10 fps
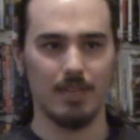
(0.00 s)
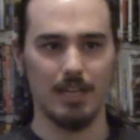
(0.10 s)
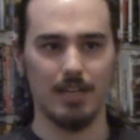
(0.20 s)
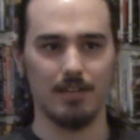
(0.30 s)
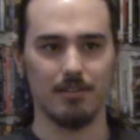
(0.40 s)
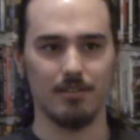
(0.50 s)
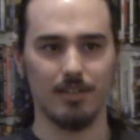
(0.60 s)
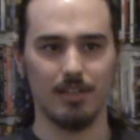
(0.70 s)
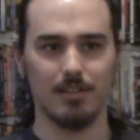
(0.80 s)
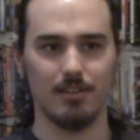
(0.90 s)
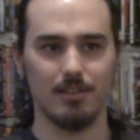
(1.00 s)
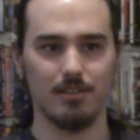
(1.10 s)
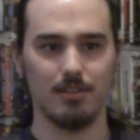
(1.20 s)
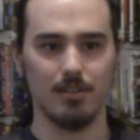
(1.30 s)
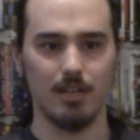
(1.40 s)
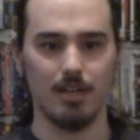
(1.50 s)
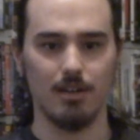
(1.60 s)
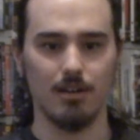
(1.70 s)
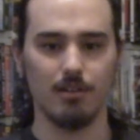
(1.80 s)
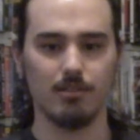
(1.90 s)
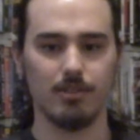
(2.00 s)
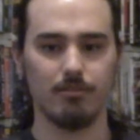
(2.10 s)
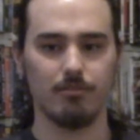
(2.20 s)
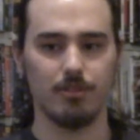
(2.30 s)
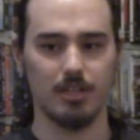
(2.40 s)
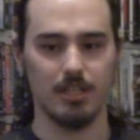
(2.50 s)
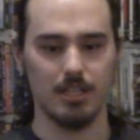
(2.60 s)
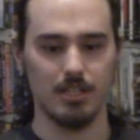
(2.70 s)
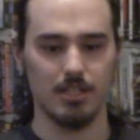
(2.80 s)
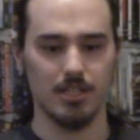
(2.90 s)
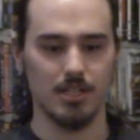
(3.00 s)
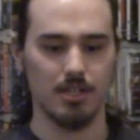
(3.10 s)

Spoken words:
and like all of the kid's